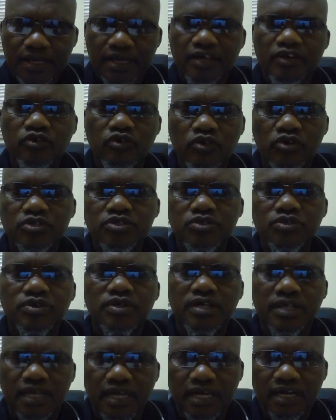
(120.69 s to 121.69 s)
And
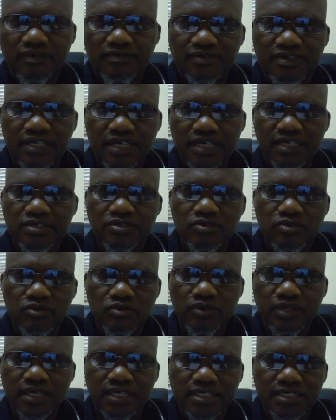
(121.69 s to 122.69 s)
also, like I've said, you
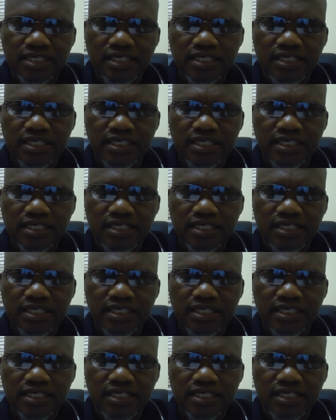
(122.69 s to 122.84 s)
look at